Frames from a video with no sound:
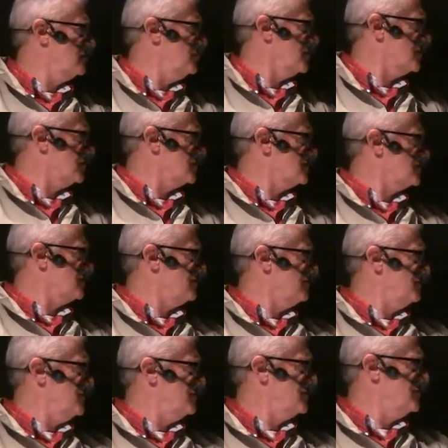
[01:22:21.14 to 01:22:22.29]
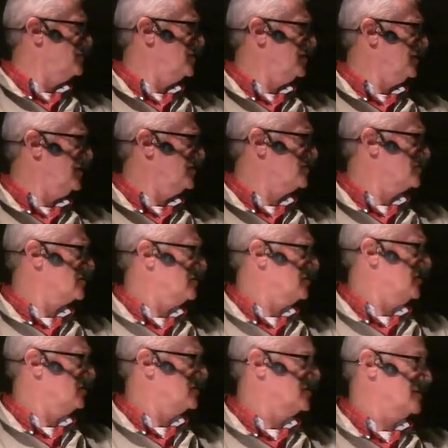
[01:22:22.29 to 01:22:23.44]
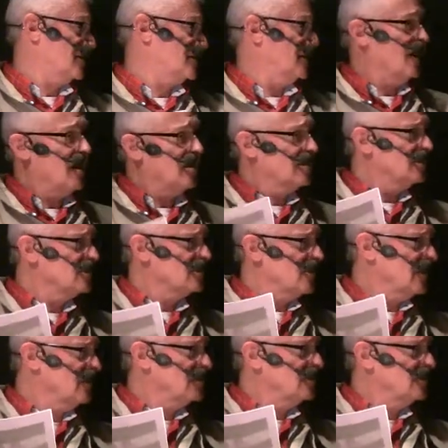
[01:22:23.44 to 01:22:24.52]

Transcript: big, the 750 milliliters are about $60, right?